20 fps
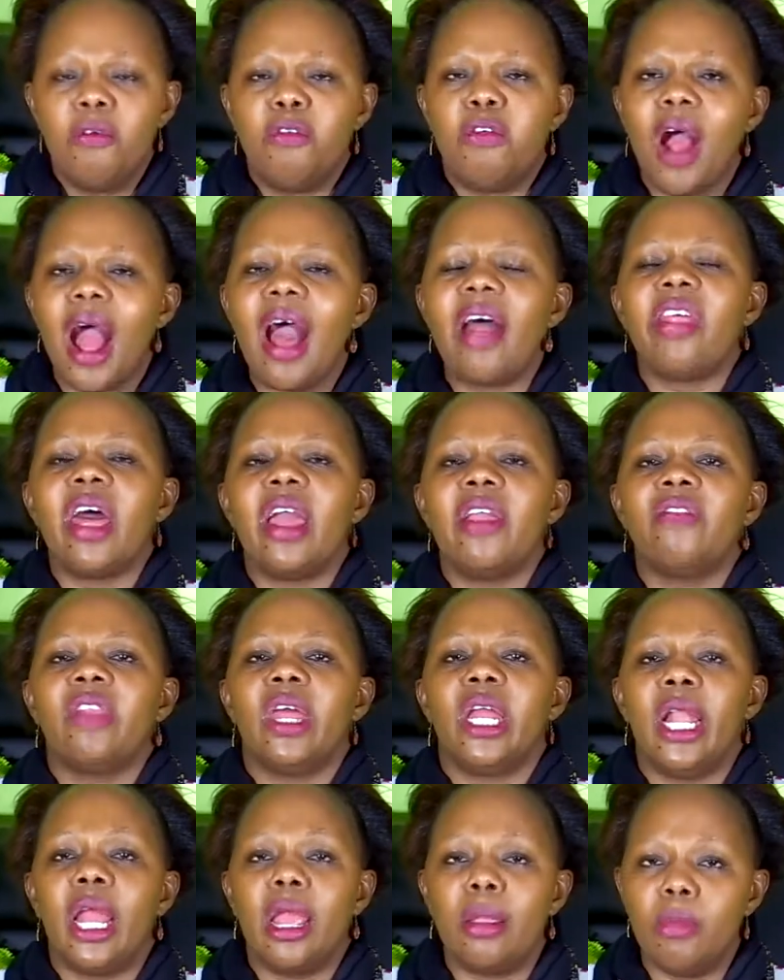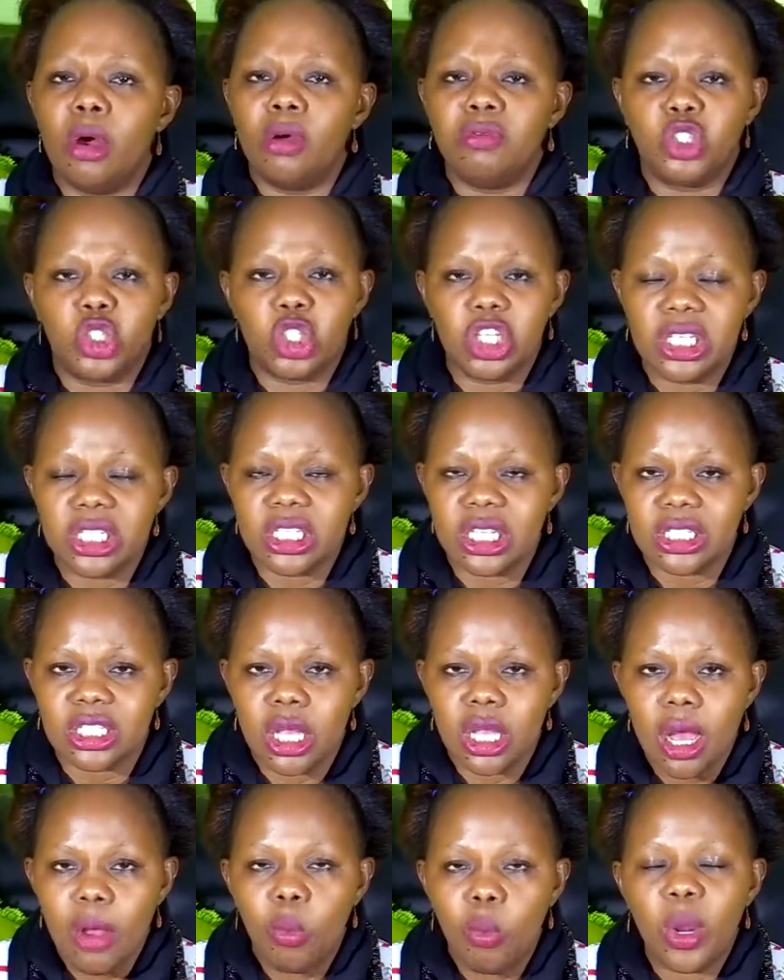Father, in the name of
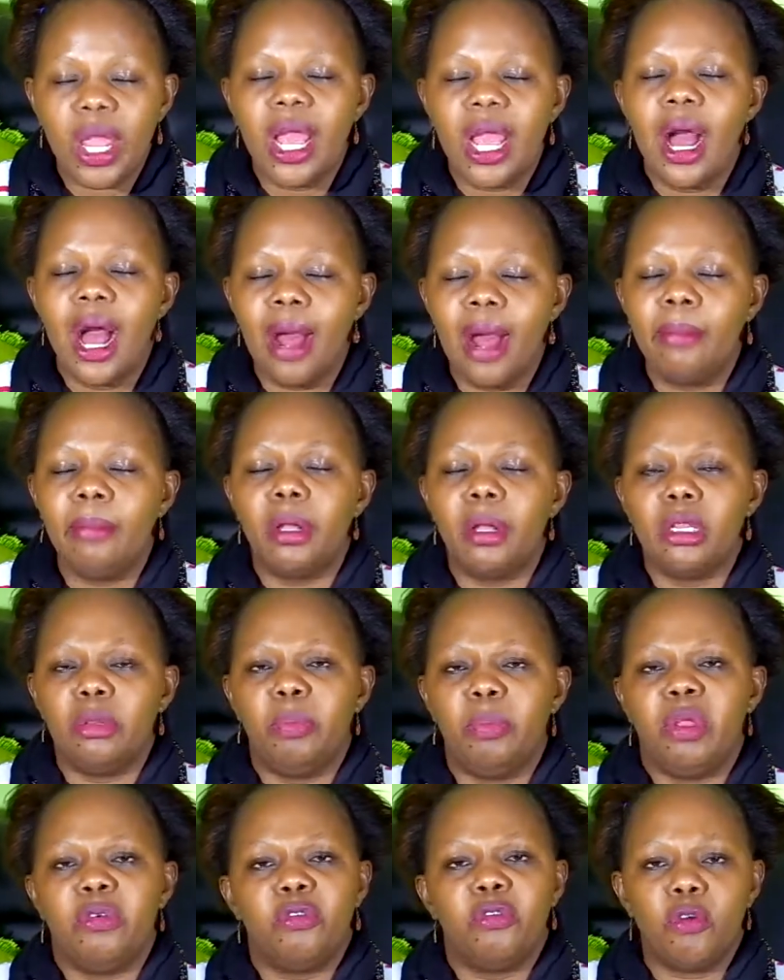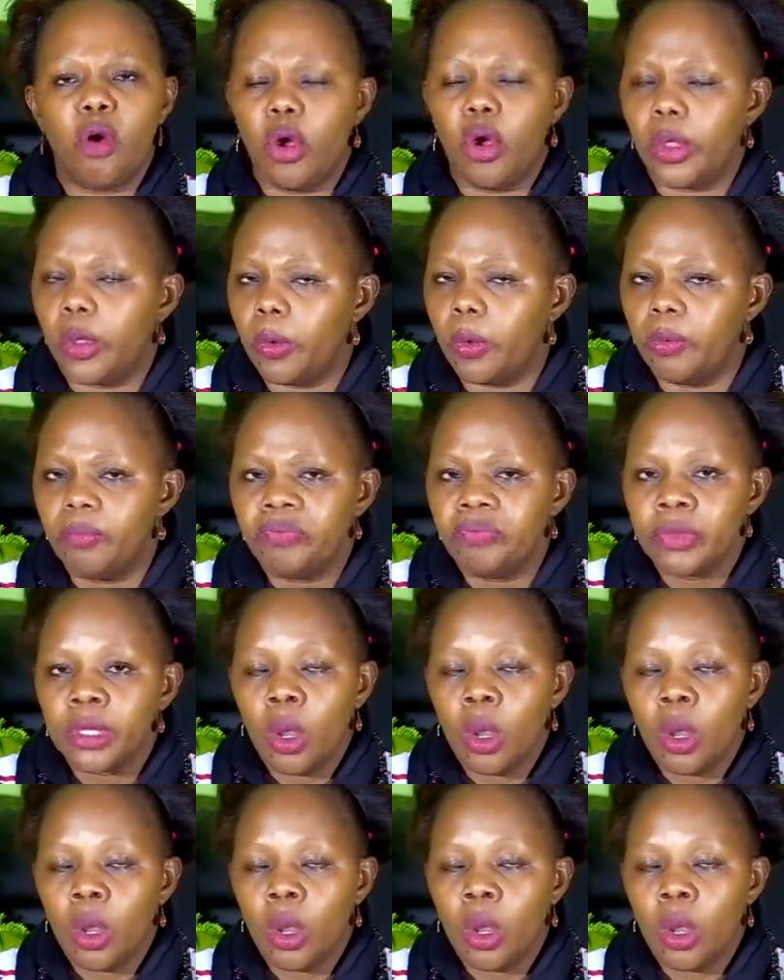Jesus, we humble before you.